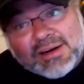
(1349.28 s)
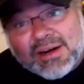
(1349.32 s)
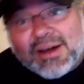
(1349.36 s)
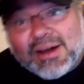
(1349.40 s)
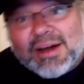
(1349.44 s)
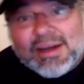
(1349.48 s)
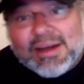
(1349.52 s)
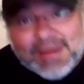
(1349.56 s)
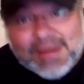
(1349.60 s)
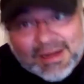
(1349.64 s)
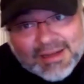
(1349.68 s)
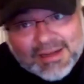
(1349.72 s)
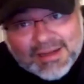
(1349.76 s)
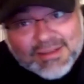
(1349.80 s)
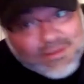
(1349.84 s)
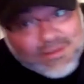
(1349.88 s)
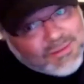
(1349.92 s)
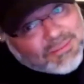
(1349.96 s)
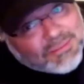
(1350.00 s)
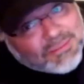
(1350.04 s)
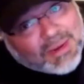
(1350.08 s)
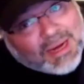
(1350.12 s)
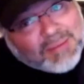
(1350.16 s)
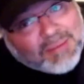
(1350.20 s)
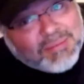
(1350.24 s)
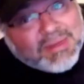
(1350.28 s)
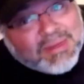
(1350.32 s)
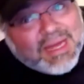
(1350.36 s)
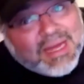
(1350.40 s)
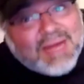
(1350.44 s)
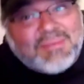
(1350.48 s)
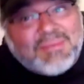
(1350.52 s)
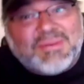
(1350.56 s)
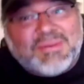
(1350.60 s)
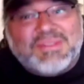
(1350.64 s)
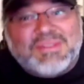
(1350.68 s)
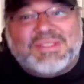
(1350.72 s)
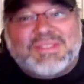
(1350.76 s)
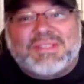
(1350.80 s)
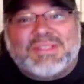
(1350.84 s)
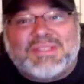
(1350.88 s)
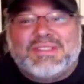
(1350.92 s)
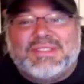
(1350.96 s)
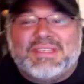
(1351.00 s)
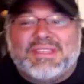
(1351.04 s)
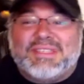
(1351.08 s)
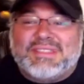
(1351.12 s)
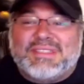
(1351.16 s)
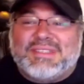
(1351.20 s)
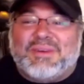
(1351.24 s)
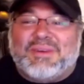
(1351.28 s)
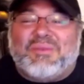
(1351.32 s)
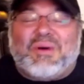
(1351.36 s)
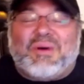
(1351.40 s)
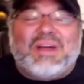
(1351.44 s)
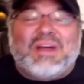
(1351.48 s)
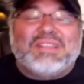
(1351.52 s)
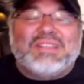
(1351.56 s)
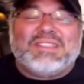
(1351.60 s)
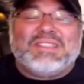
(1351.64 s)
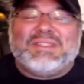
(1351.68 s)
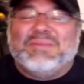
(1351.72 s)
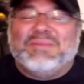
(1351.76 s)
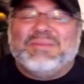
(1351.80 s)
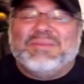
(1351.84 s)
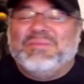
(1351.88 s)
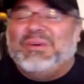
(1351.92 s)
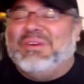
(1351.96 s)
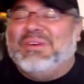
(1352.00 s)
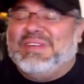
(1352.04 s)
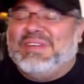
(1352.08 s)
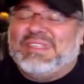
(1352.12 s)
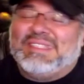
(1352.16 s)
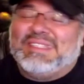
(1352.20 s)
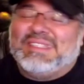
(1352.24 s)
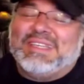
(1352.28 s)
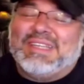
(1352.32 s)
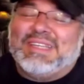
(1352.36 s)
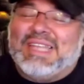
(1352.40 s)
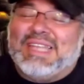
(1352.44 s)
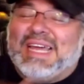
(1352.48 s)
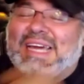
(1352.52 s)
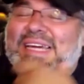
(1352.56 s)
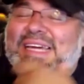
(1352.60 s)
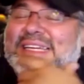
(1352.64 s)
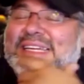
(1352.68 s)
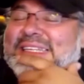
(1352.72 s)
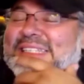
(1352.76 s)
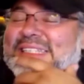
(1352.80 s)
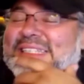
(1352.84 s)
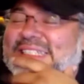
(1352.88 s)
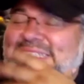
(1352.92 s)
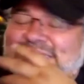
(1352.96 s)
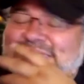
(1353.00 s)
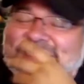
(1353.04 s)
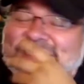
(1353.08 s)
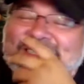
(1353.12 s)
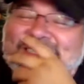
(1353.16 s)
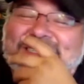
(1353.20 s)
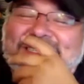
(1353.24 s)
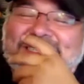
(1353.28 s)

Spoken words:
I, you might be able to. Just don't watch the movies. They're lying to you, you